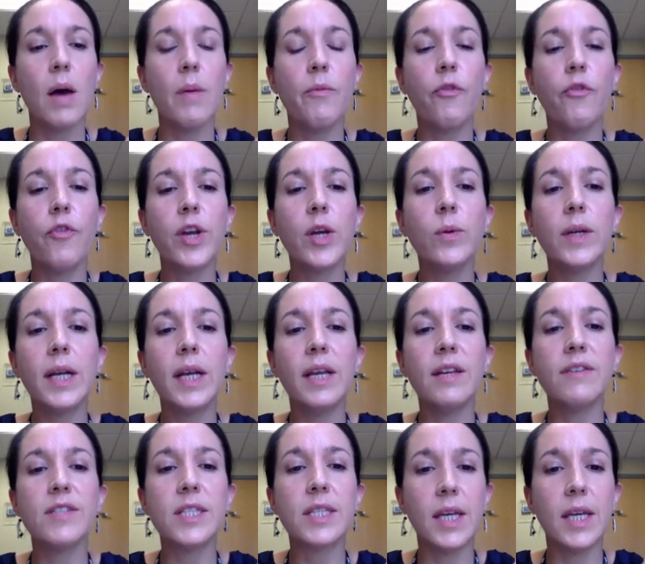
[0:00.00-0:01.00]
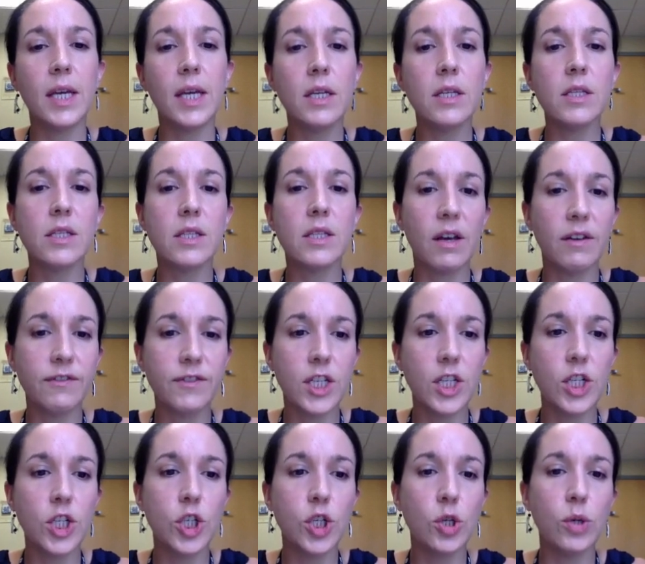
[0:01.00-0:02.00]
frequently of skin and soft
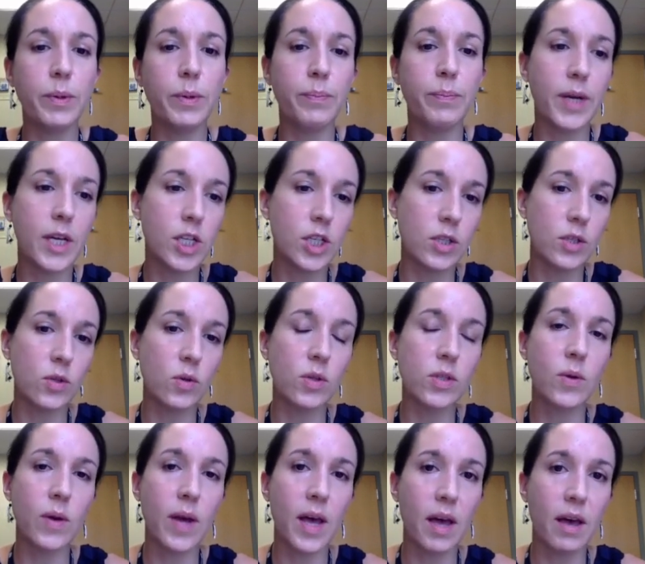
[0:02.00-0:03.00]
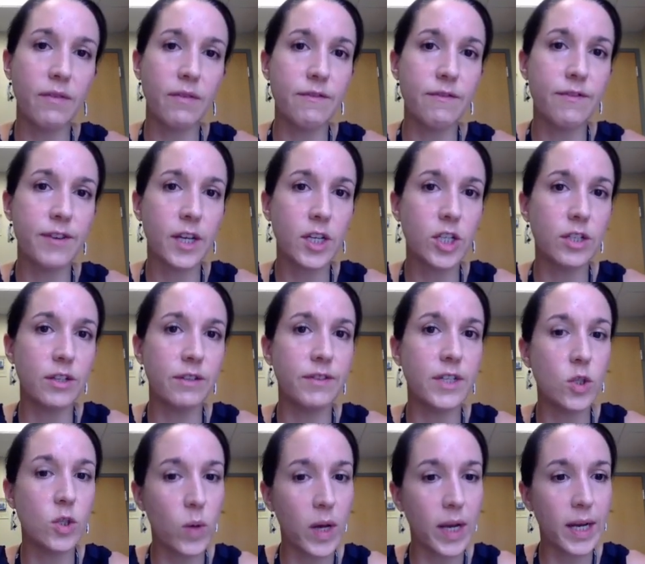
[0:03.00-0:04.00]
tissue, but patients also have infection of
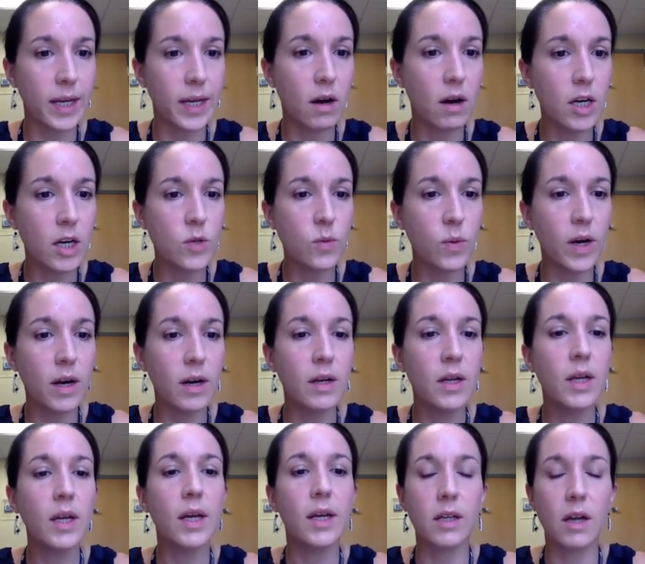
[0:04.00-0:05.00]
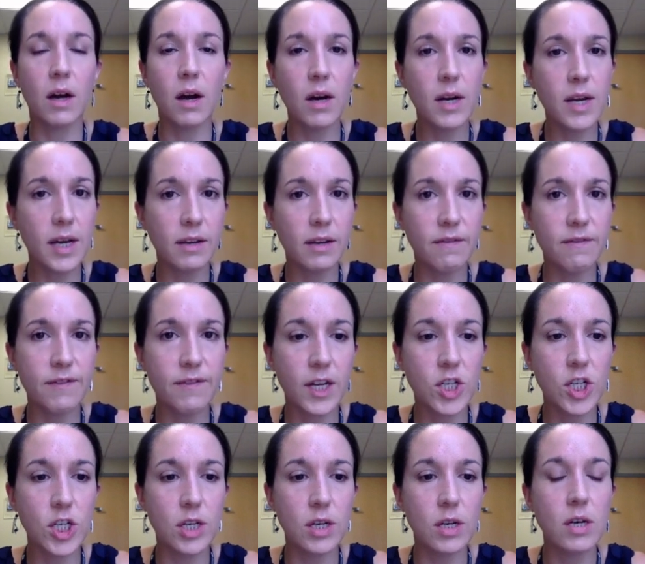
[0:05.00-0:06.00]
indwelling hardware and cardiac
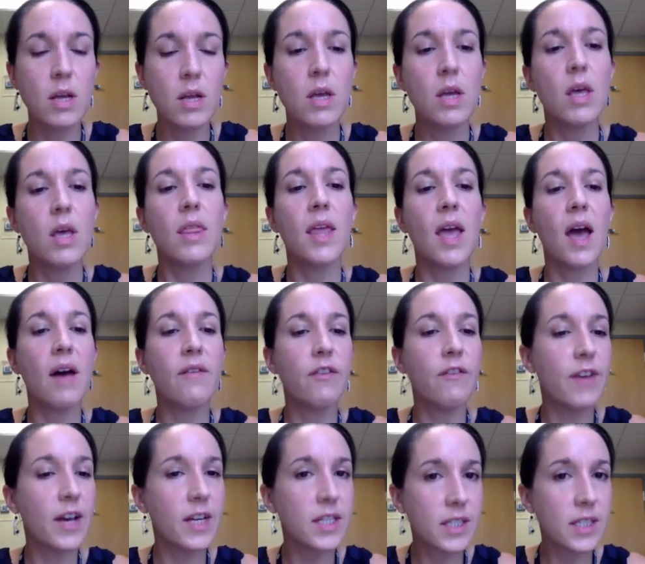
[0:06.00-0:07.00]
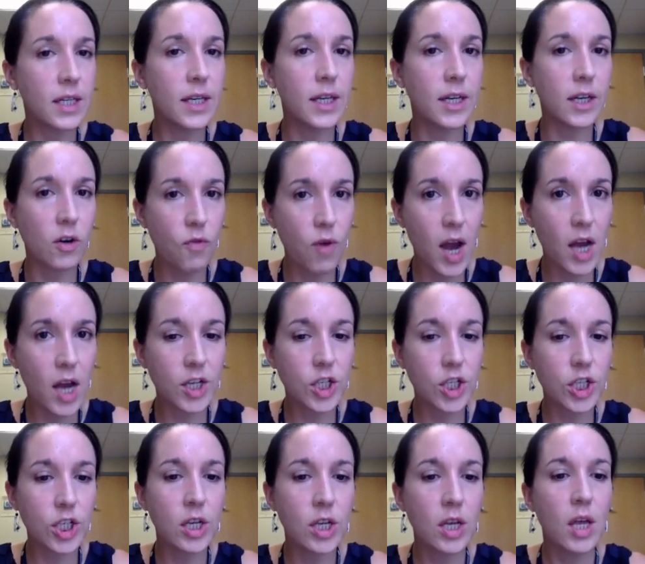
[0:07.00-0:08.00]
infection. They have a vasculitic
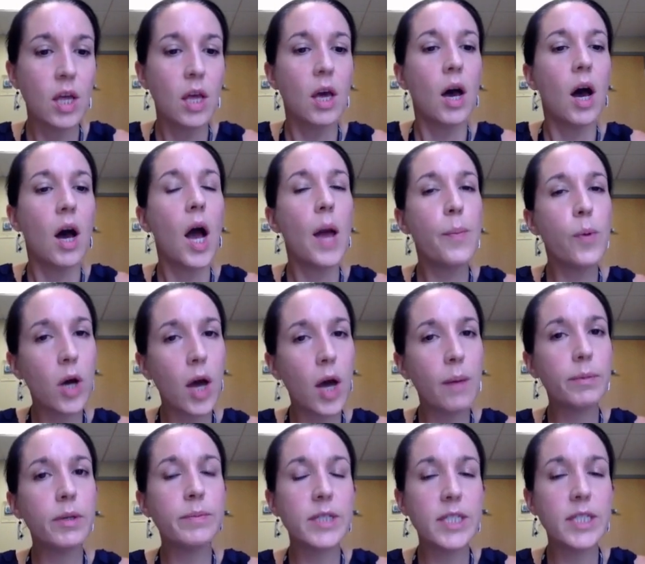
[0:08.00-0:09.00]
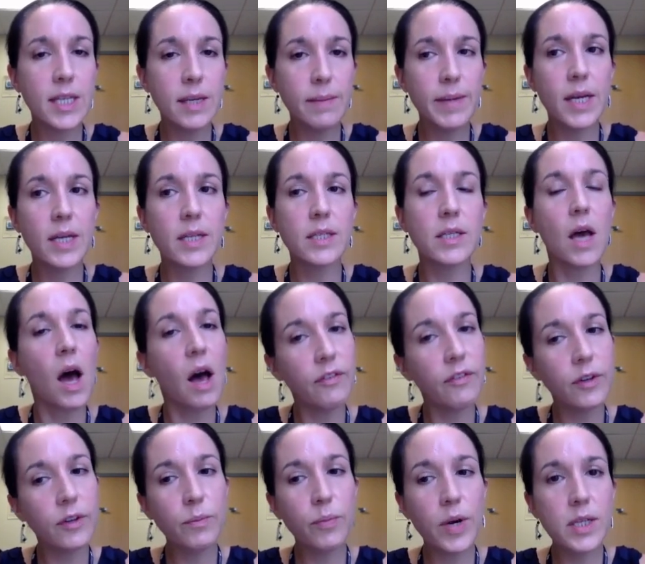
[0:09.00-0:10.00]
rash. Hypocomplementemia is
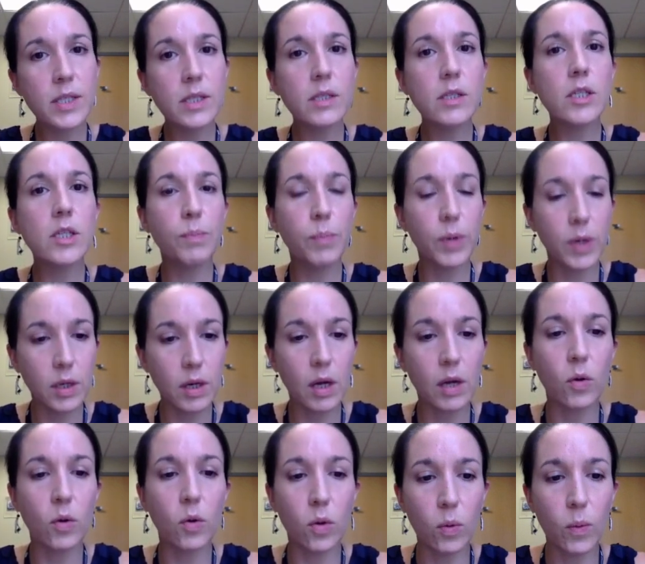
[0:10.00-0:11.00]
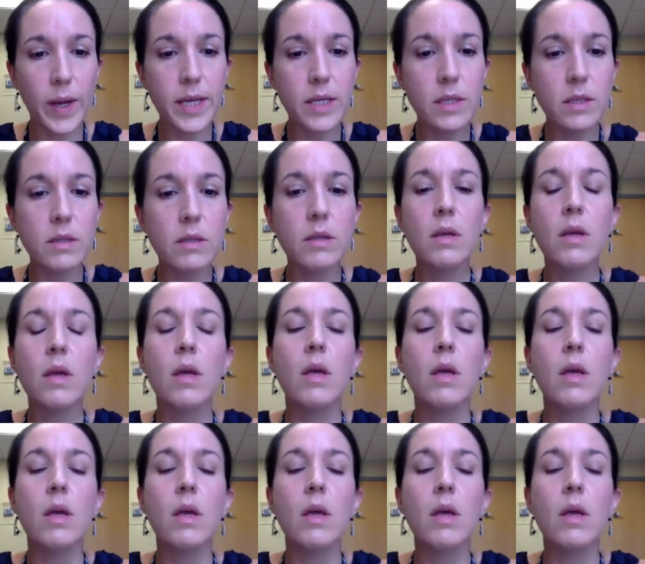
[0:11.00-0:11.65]
often present, but not always.